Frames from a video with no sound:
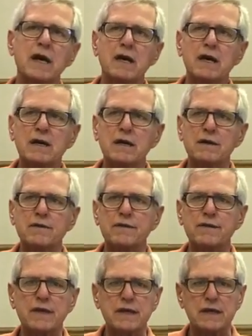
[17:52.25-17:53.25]

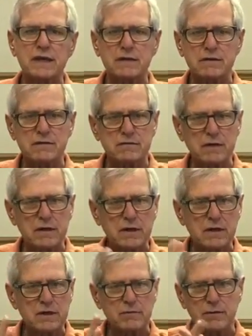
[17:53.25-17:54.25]
We've
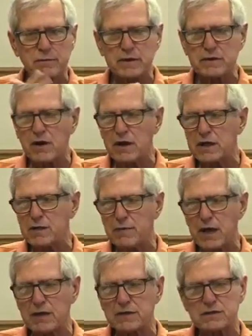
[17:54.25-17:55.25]
been talking
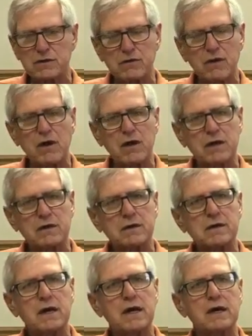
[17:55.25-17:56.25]
about it so long.
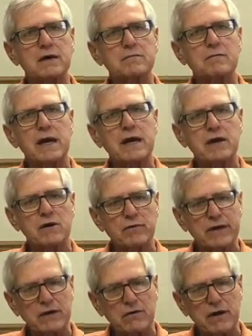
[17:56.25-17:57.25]
My hair
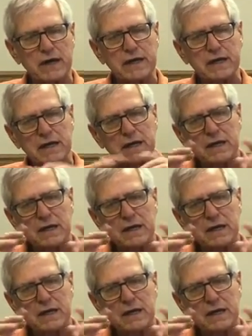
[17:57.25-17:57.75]
went gray.